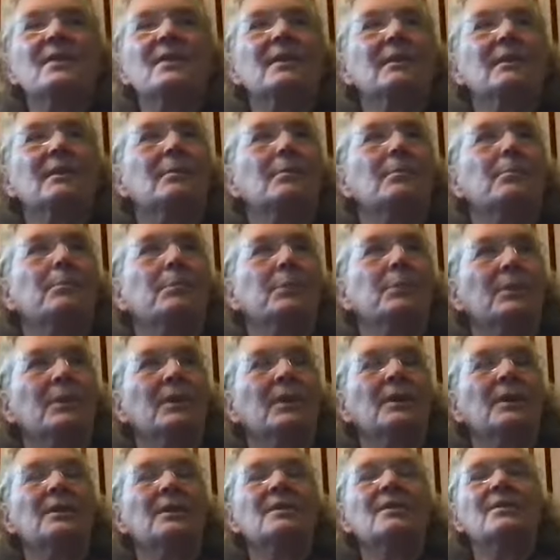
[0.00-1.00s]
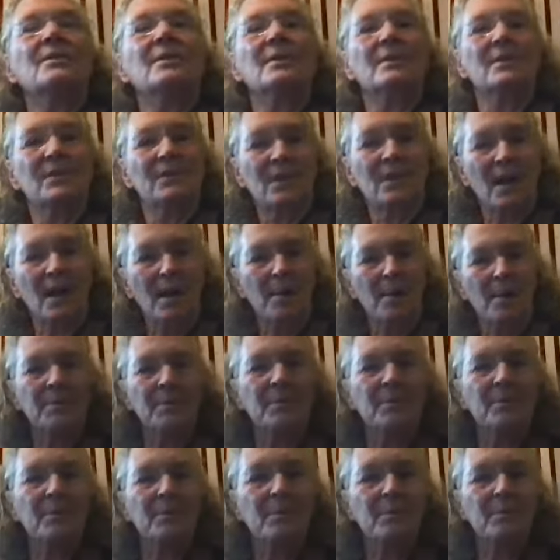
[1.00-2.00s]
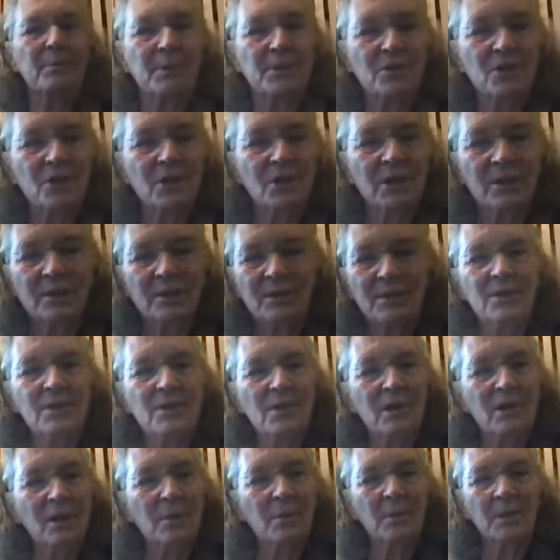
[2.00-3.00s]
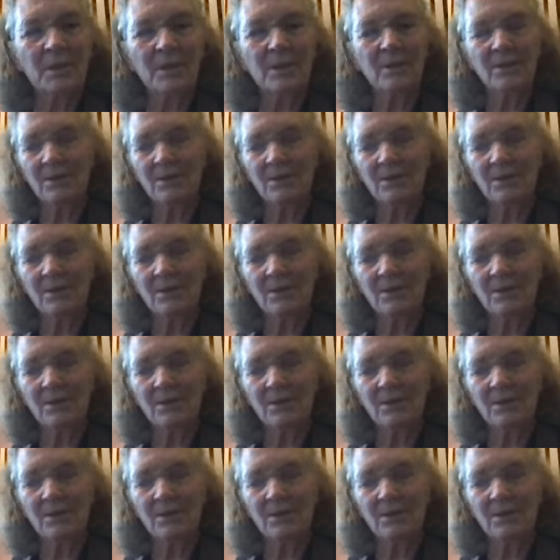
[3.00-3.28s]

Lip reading: the Buddha stopped preaching the Dharma,